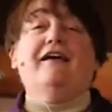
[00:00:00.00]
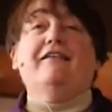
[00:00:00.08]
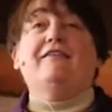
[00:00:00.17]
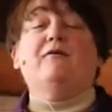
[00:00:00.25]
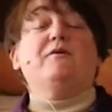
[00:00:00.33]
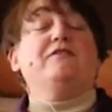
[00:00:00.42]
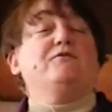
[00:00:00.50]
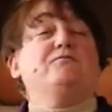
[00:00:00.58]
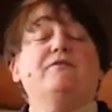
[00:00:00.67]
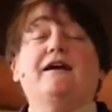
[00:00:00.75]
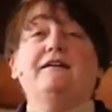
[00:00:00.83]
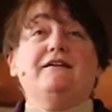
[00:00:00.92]
that with the
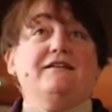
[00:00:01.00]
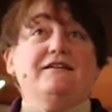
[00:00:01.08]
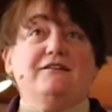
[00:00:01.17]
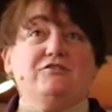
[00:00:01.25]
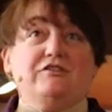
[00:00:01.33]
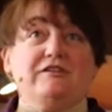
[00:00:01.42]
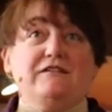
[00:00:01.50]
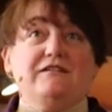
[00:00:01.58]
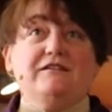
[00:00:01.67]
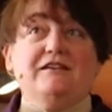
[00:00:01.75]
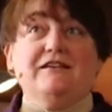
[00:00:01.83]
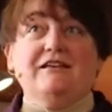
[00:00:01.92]
right
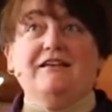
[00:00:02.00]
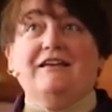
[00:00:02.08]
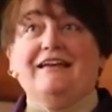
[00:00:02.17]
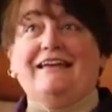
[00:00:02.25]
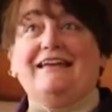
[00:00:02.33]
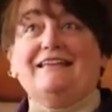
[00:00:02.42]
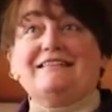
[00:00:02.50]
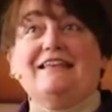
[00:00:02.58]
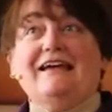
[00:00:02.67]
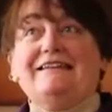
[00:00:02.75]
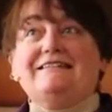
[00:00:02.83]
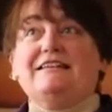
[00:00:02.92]
conditions, it
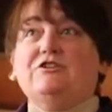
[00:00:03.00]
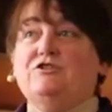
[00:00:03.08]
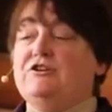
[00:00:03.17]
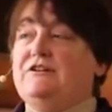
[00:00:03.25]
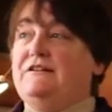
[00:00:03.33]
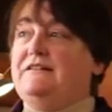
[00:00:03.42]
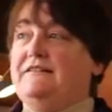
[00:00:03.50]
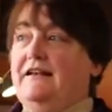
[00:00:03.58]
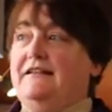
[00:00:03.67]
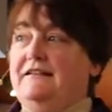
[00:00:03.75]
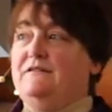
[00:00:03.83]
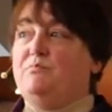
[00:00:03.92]
likes a good
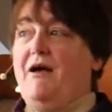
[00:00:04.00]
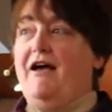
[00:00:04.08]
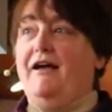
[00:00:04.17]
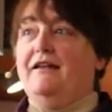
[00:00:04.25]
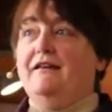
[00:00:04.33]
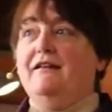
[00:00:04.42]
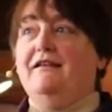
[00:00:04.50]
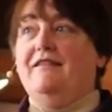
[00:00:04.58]
sunny spot.